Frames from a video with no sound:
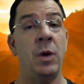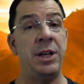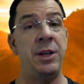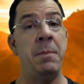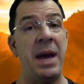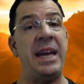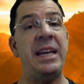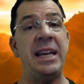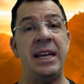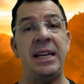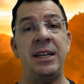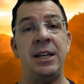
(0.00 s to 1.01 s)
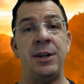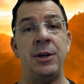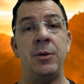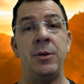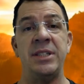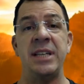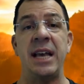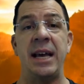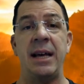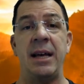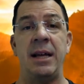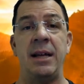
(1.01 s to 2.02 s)
What you may need to do is
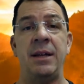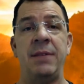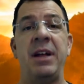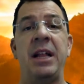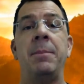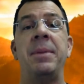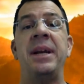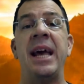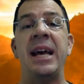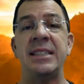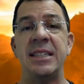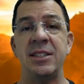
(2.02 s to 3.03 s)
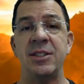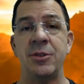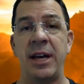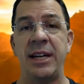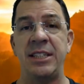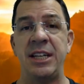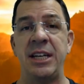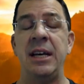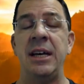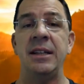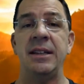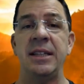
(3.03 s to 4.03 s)
develop an exit
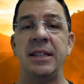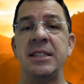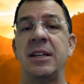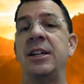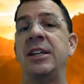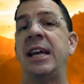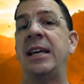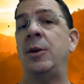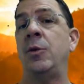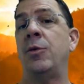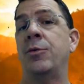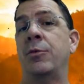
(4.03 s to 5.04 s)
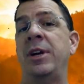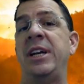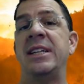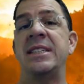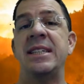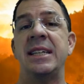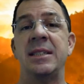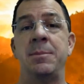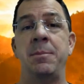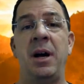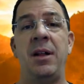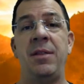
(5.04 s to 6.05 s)
strategy that's going to take you 3 to 6
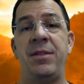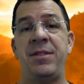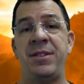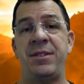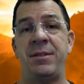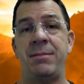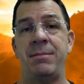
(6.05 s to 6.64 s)
months